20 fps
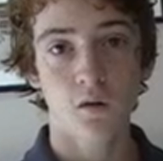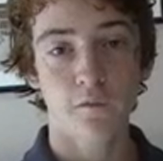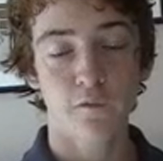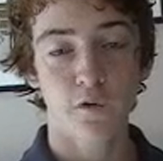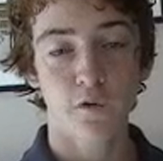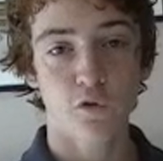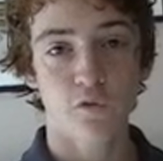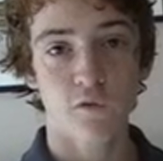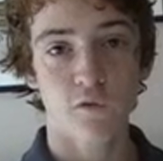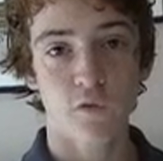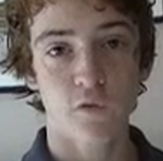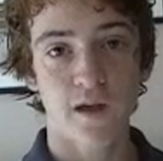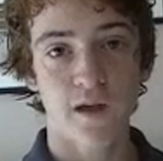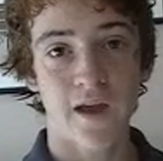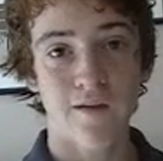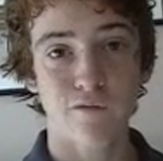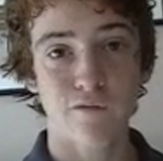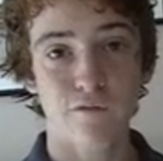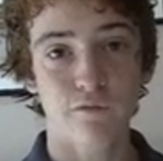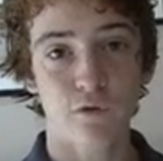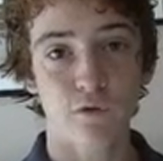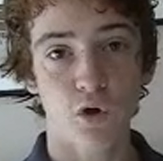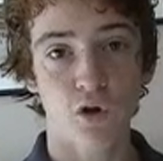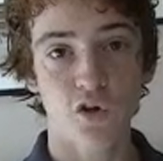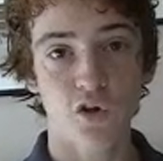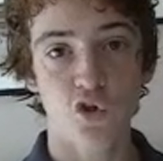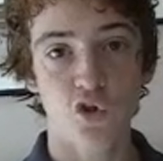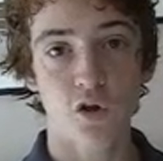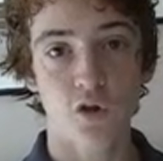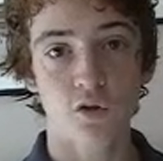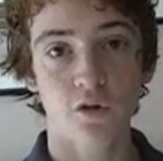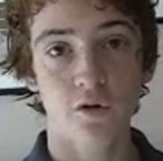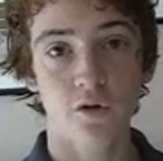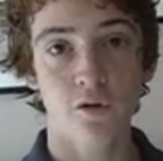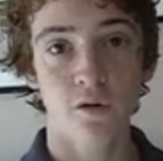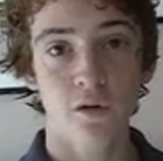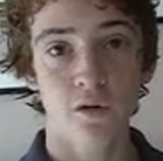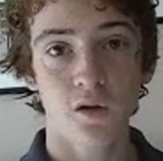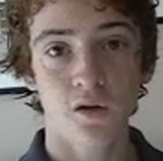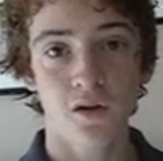First of all, they haven't fought each
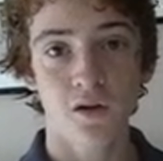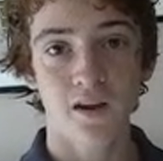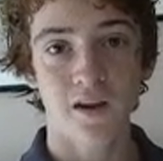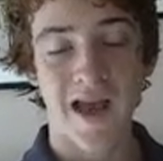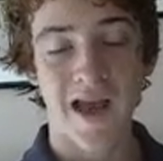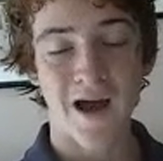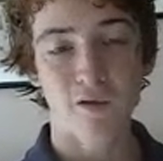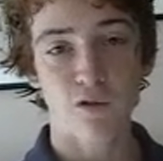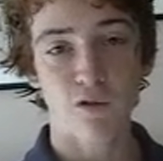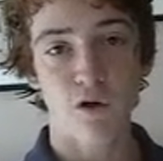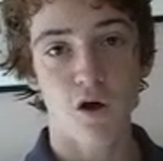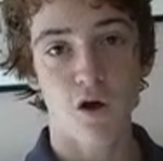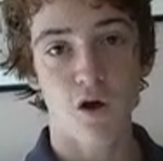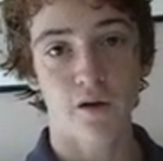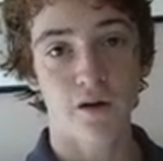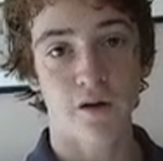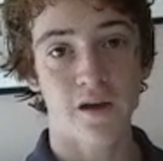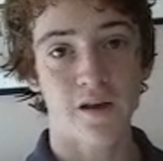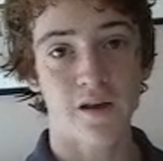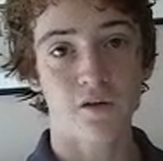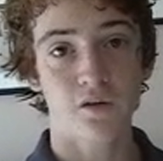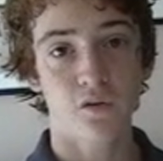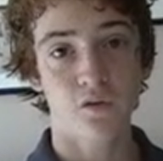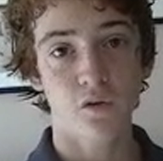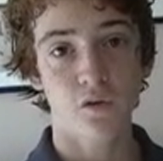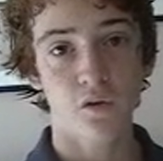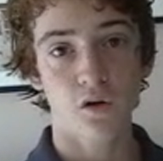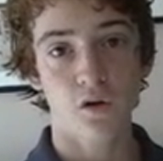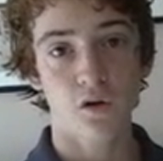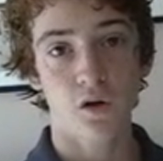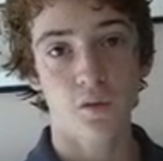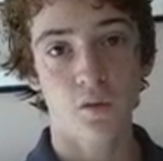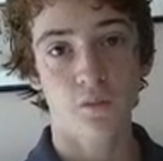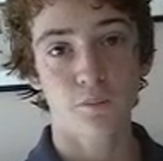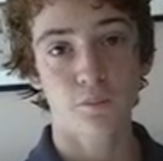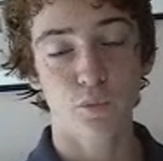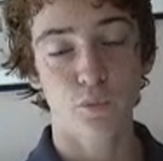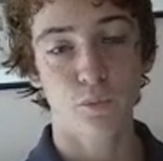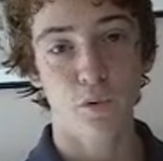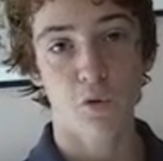other in how long, and
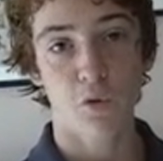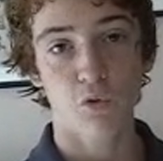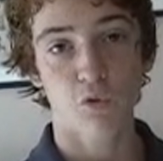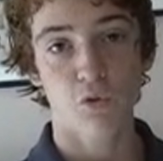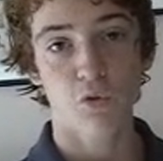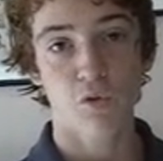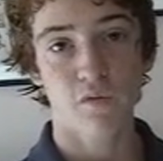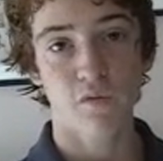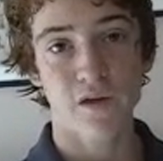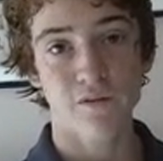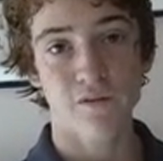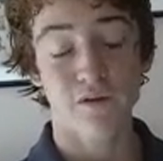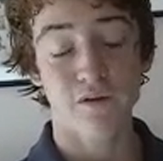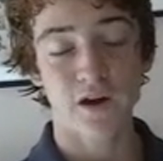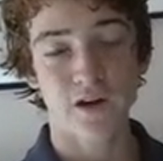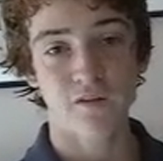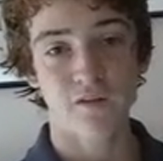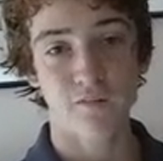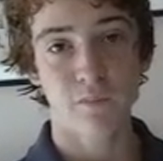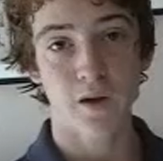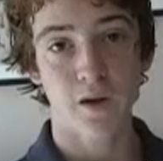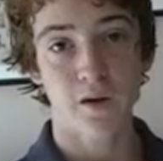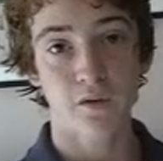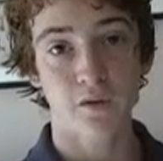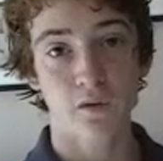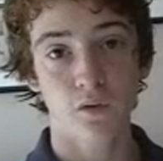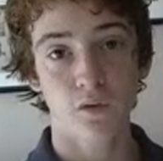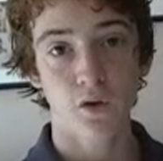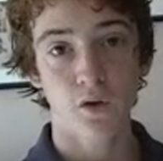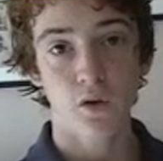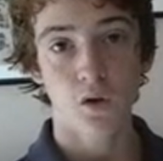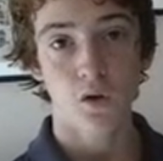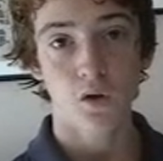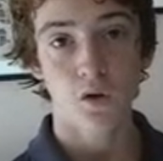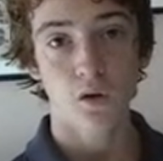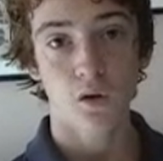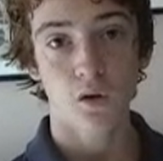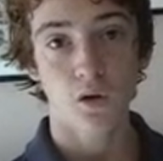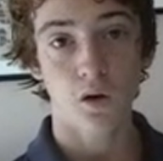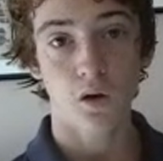proposals of that fight have been
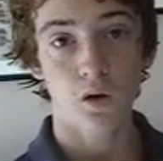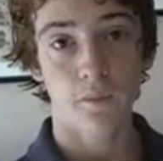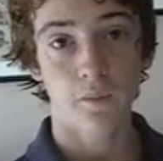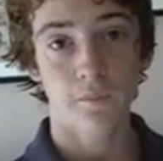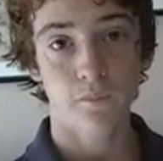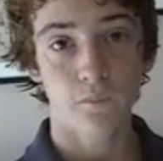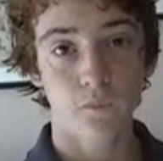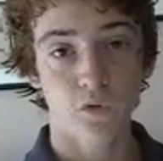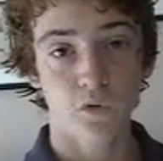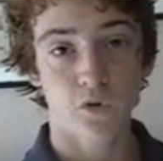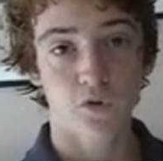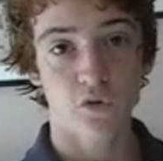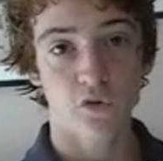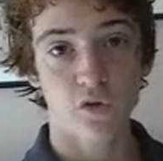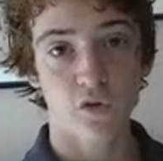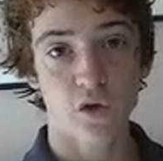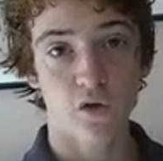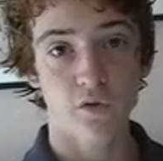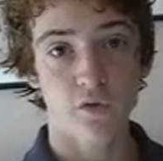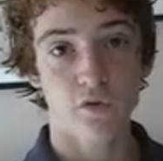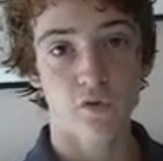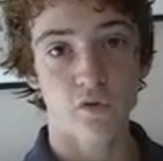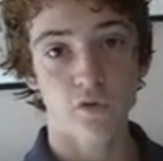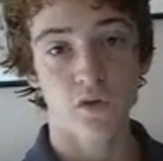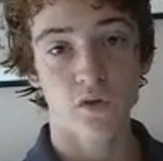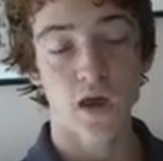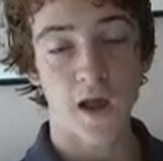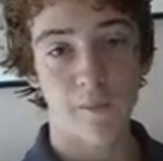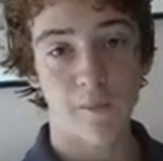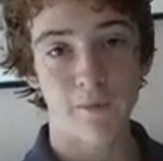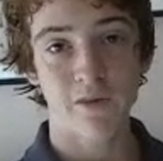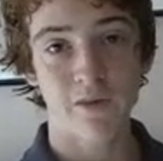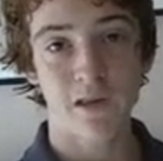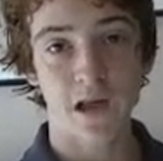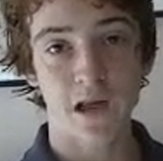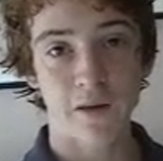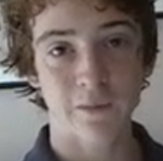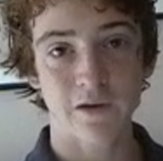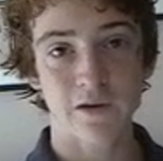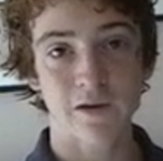discussed time and
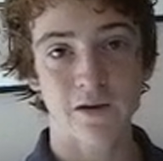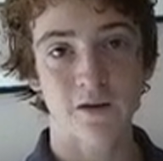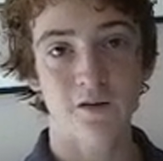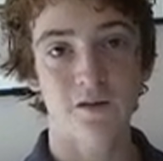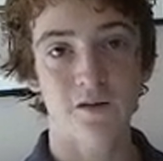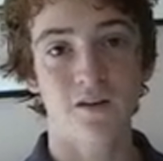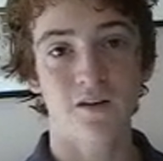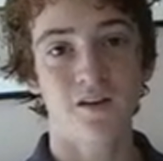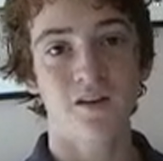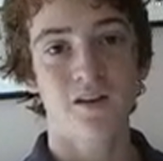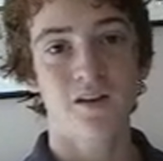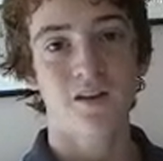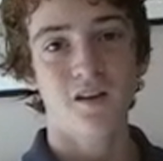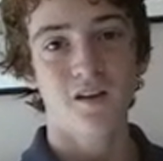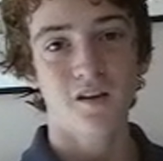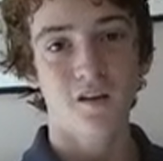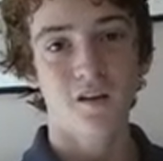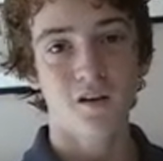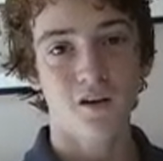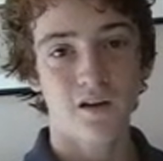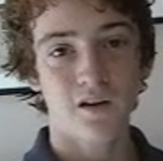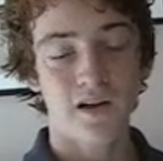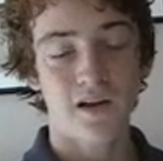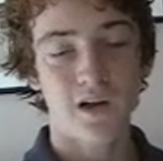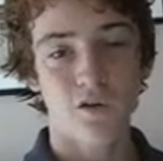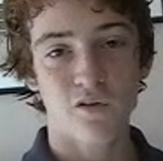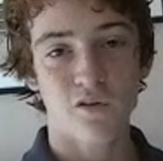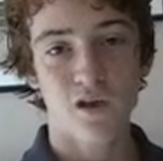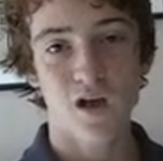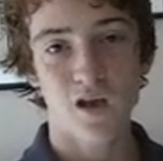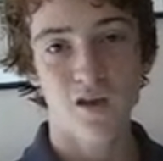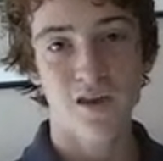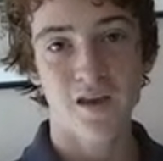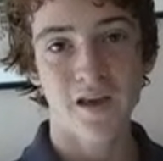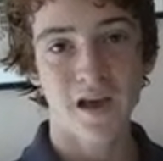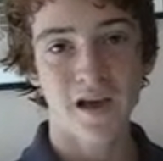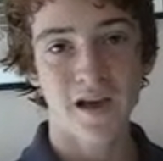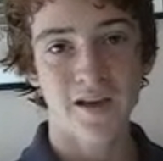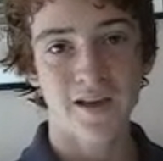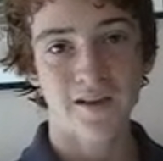time again.
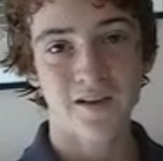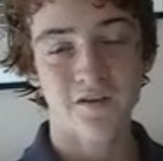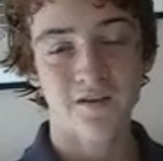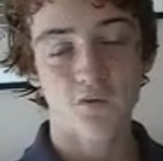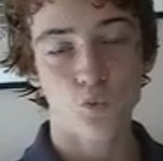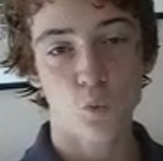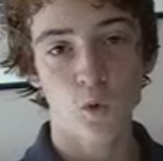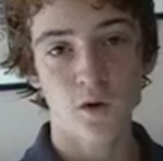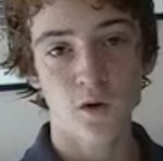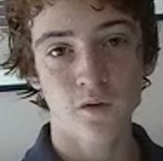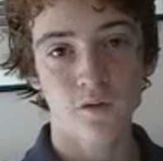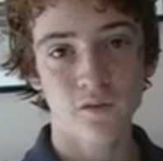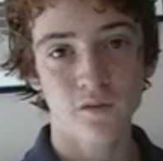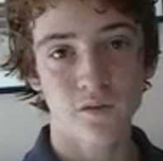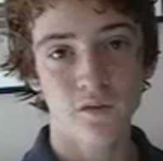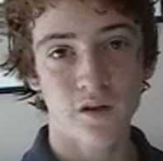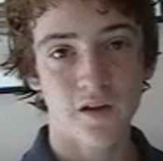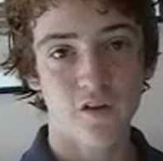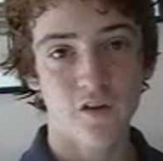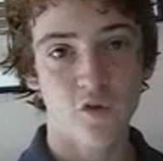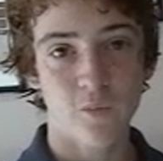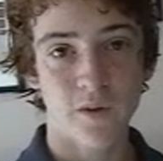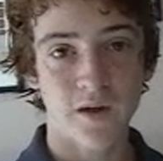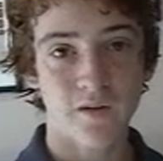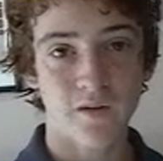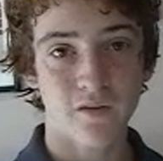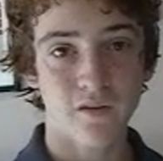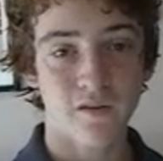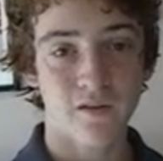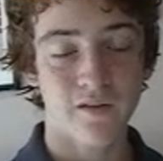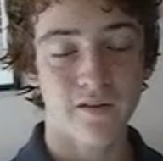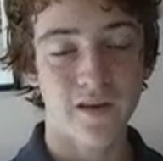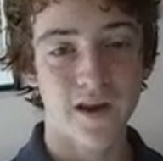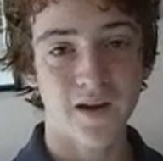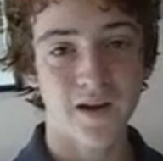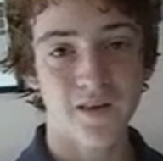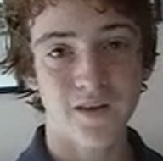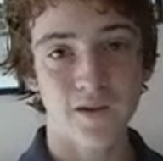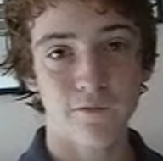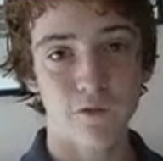Calzaghe, I wouldn't expect to see
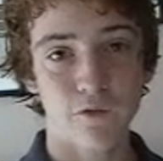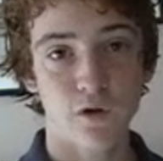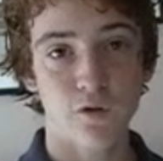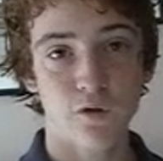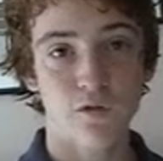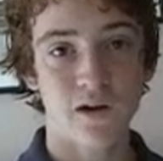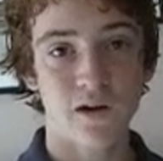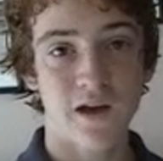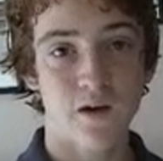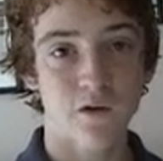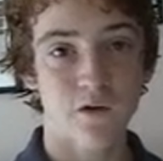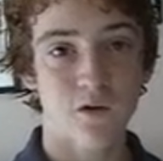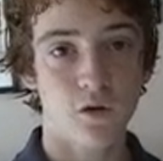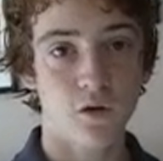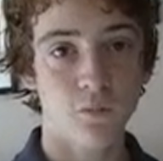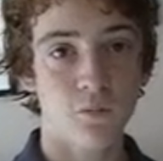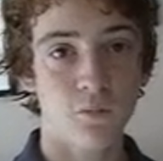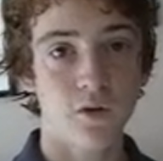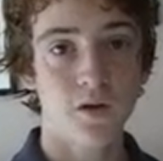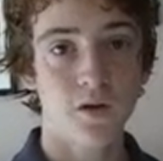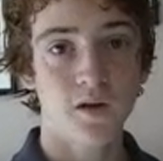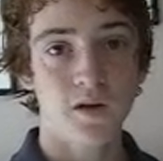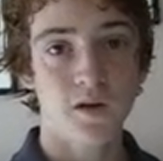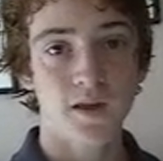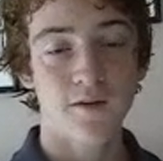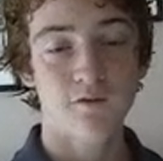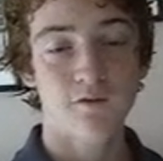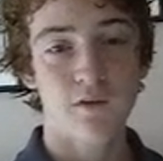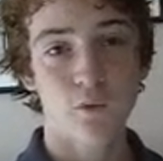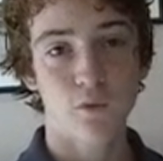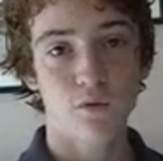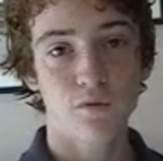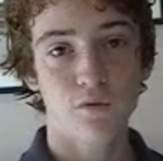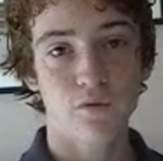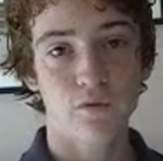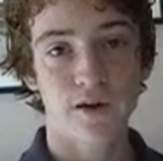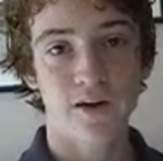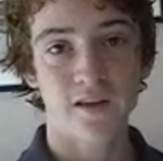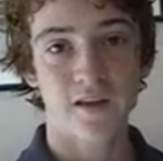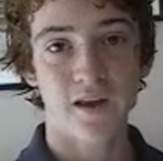any different of an outcome if they would
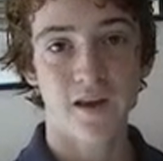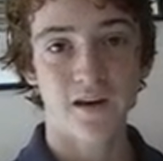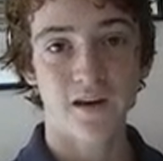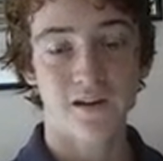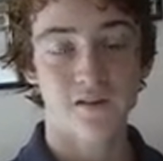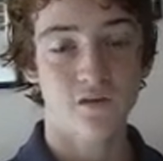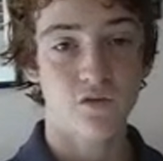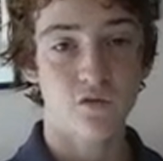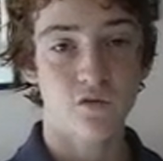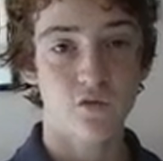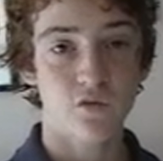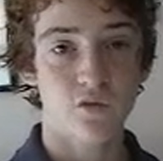fight again.